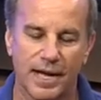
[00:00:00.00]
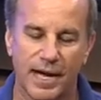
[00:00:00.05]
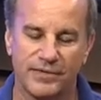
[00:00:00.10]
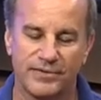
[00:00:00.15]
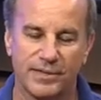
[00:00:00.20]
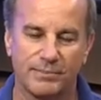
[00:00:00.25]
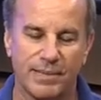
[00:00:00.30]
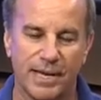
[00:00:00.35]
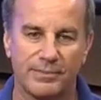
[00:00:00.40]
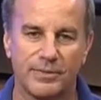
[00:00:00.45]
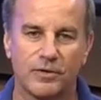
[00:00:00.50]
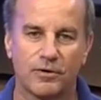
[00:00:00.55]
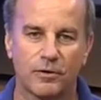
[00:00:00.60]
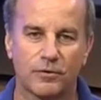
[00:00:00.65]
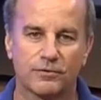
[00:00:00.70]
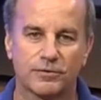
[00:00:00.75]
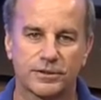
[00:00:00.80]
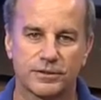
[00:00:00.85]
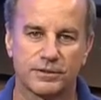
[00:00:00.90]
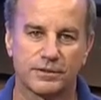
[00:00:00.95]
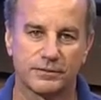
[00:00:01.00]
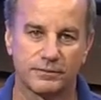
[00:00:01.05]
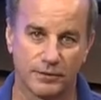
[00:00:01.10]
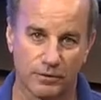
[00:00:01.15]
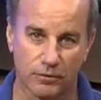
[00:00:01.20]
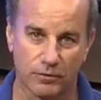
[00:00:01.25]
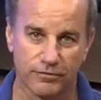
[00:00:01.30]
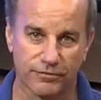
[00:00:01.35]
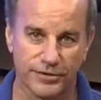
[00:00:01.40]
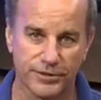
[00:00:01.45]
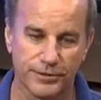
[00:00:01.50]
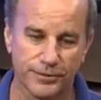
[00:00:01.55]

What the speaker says: I think Baby Girl's the girl for